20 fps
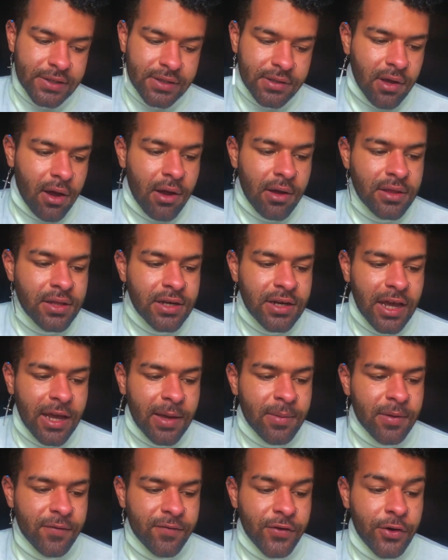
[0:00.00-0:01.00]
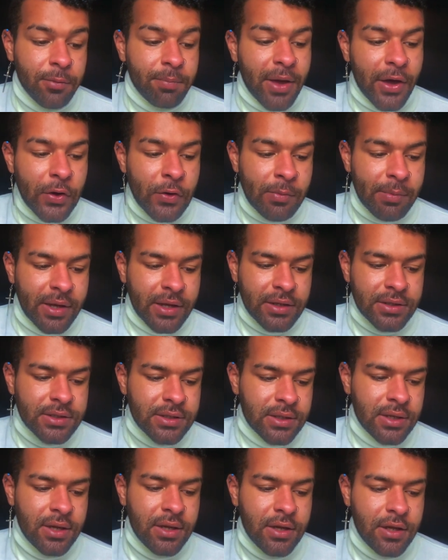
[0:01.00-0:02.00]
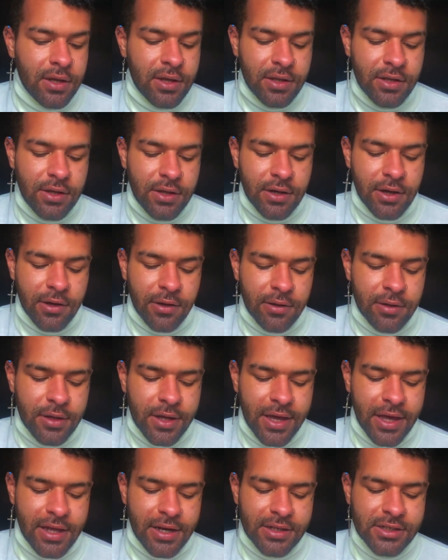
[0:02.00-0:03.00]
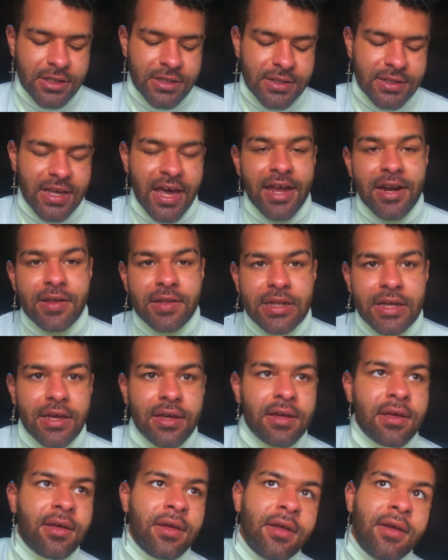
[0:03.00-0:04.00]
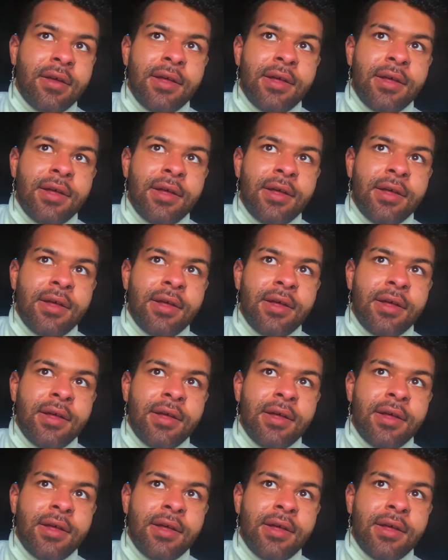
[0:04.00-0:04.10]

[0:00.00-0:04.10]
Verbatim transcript: is all in the name of your betterment, you know, and it's just kind of like,